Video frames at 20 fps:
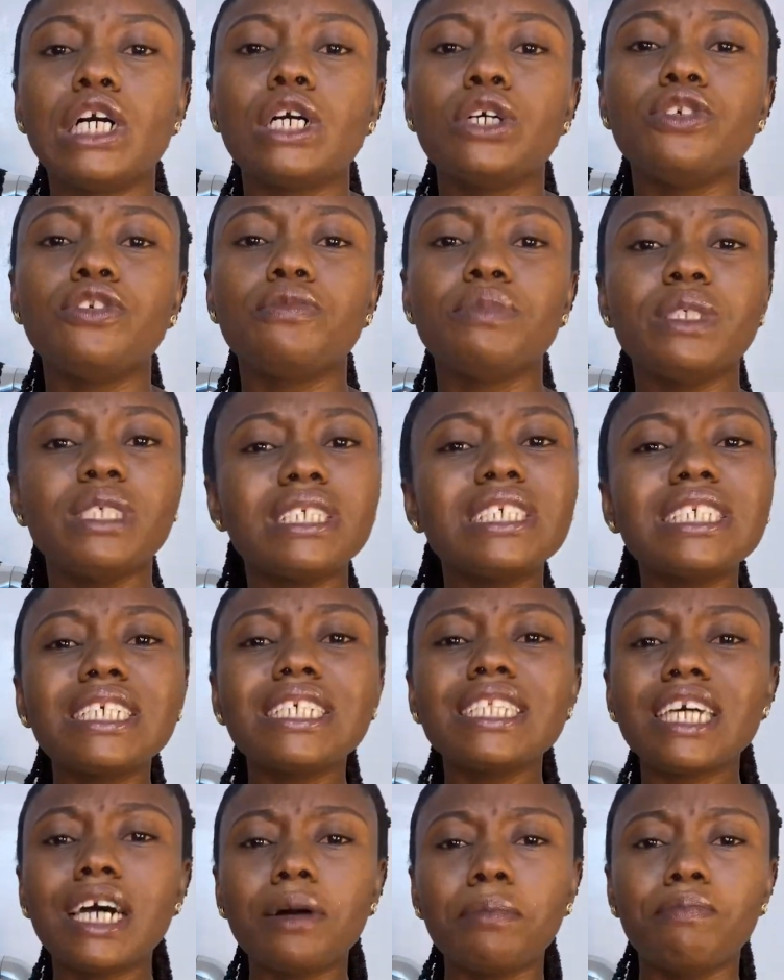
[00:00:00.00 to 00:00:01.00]
you've been
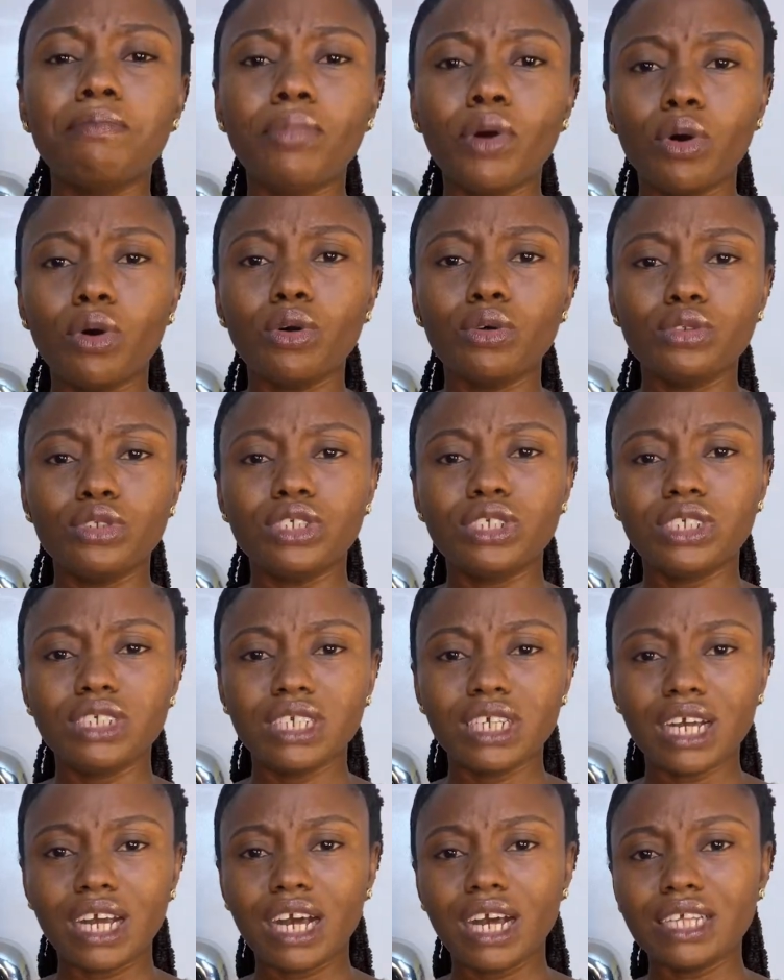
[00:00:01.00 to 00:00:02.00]
seeing that bulge
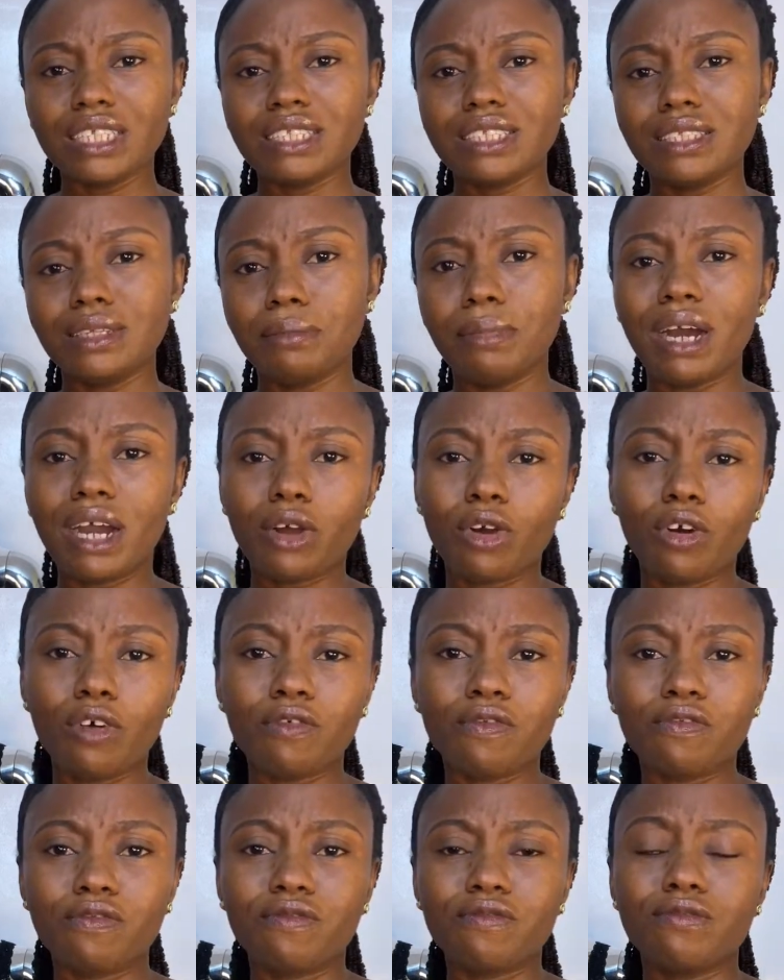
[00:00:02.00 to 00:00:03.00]
at the back
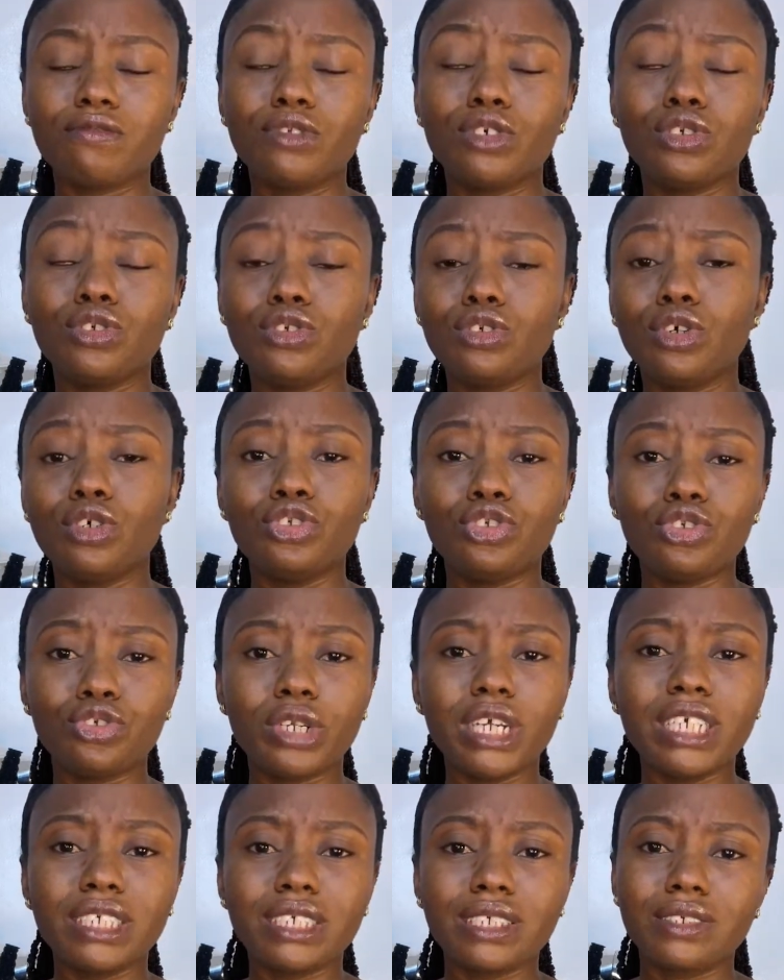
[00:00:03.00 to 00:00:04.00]
of your
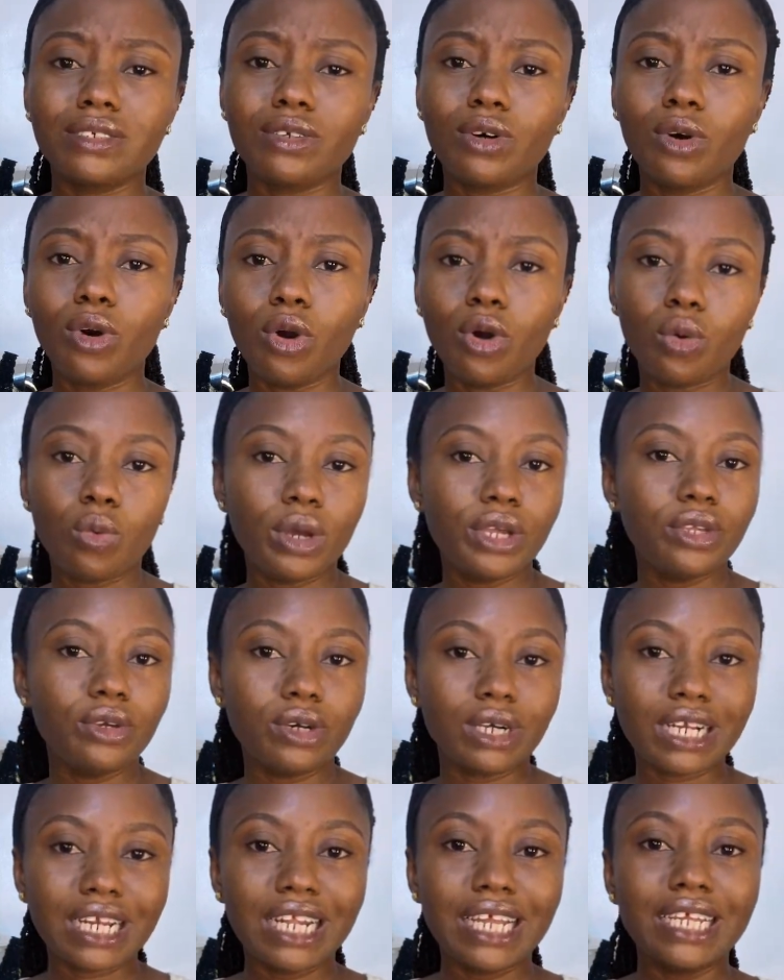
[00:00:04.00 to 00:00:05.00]
dress, or when
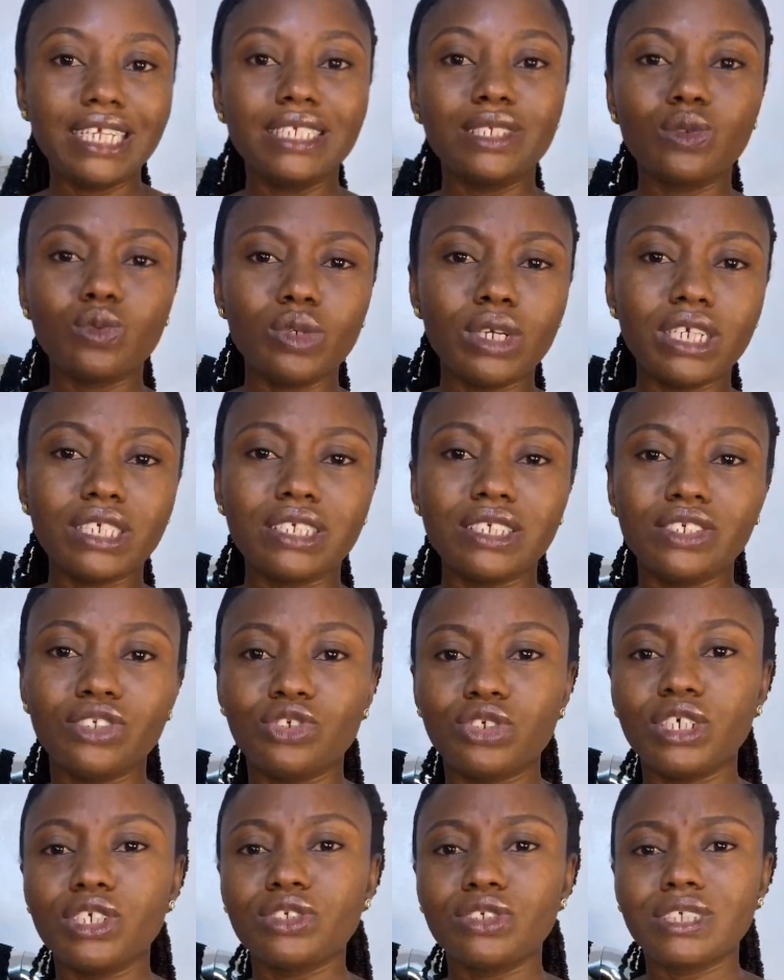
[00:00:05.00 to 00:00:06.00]
your clients wears the
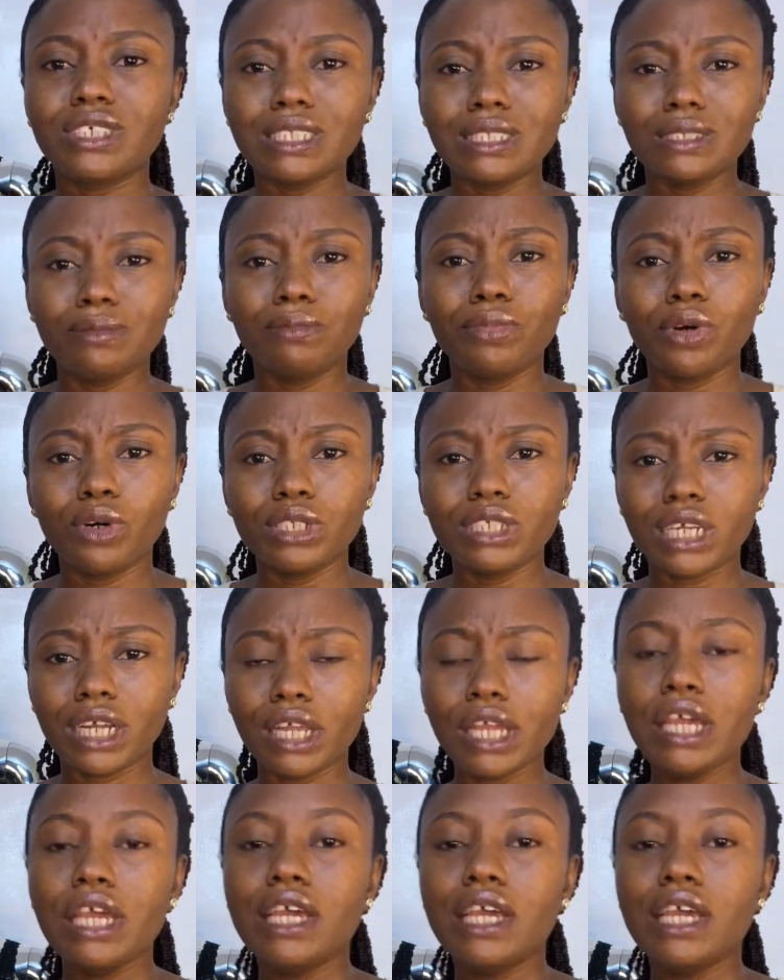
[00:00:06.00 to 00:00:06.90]
dress, you see the bulge and